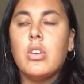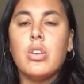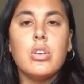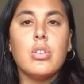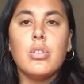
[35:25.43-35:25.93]

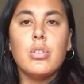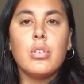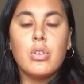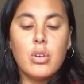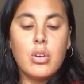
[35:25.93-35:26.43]

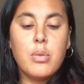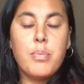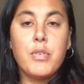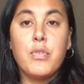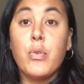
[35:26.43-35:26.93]
you look
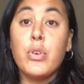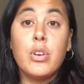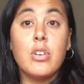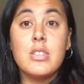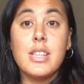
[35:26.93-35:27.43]
before you
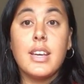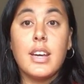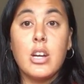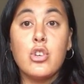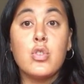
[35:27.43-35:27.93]
go to that
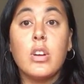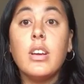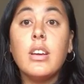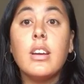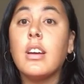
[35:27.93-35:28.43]
country,